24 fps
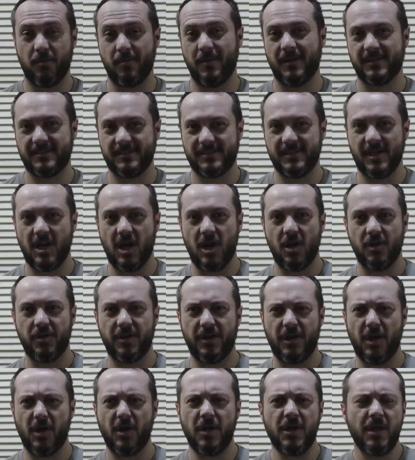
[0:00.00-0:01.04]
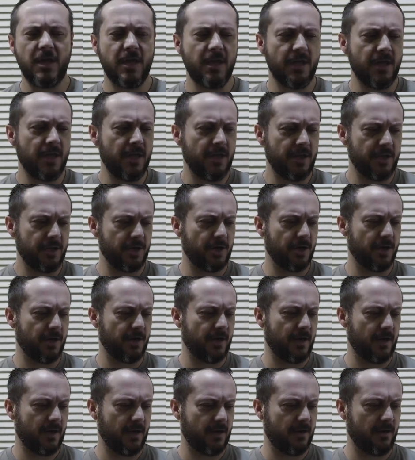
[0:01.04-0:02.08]
or must know. You know,
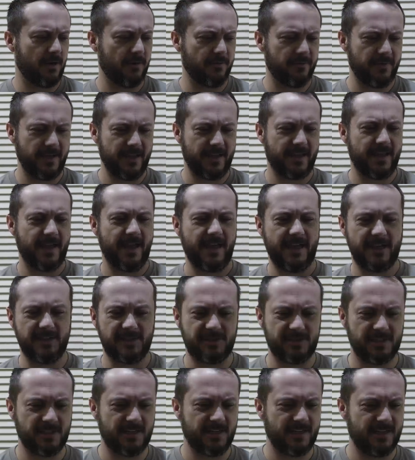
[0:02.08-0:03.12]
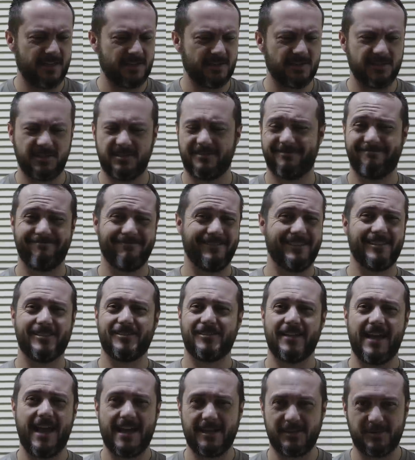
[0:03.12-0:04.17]
you're on vacation and just
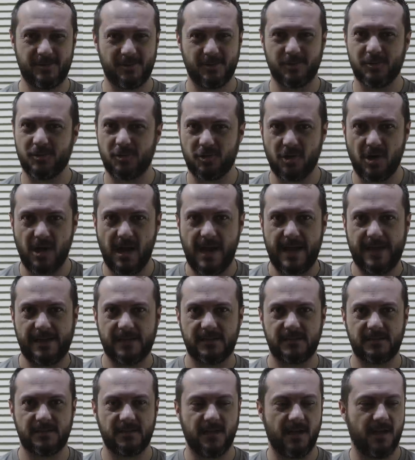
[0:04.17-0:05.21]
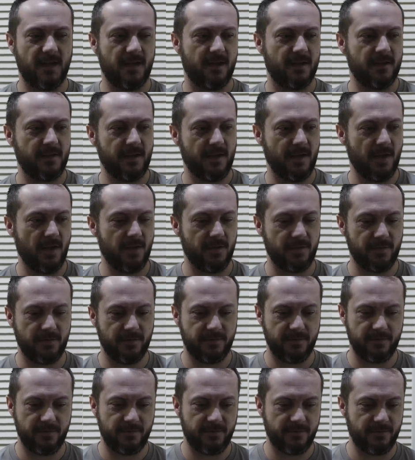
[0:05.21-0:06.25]
disaster strikes. You know,
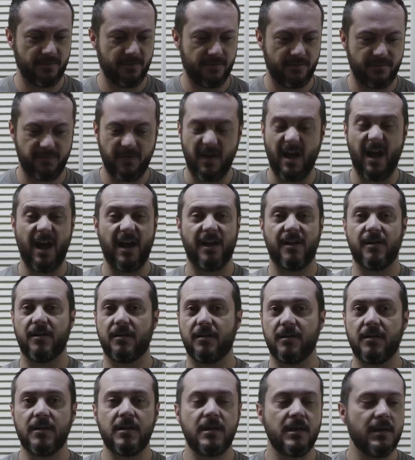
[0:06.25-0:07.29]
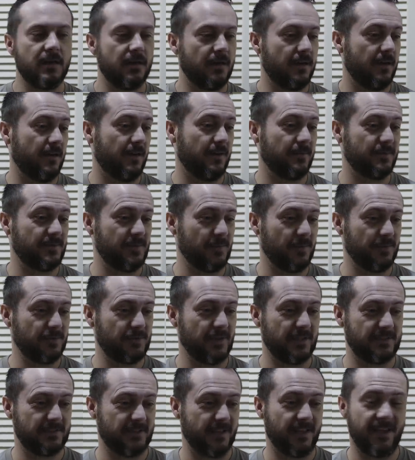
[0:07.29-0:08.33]
you fire, someone
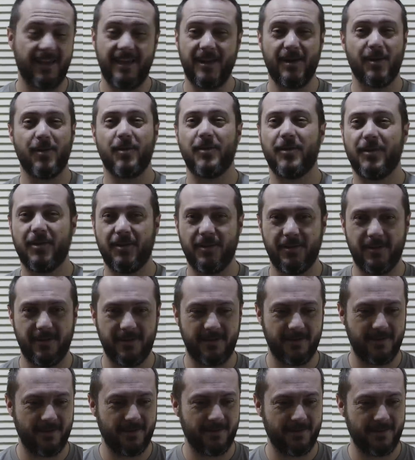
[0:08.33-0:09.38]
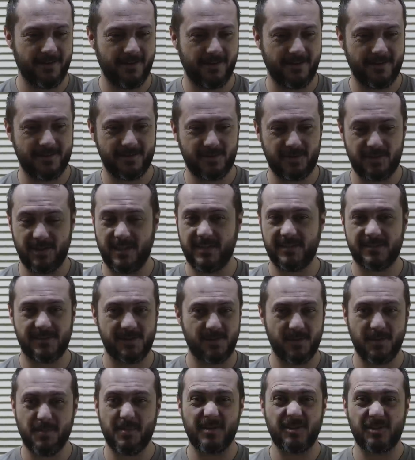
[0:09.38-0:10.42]
tries to kill you. You know, you got
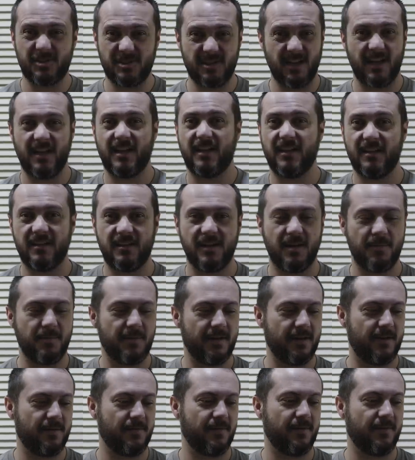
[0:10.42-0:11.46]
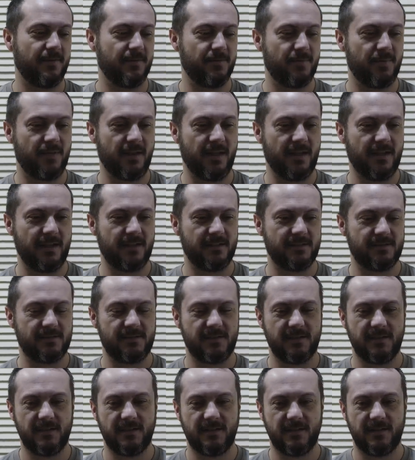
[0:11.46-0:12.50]
Jason with a machete coming in the
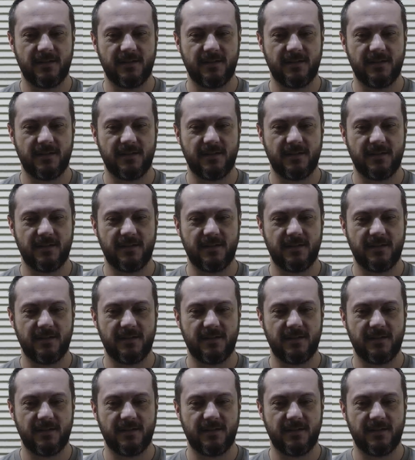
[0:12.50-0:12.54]
place.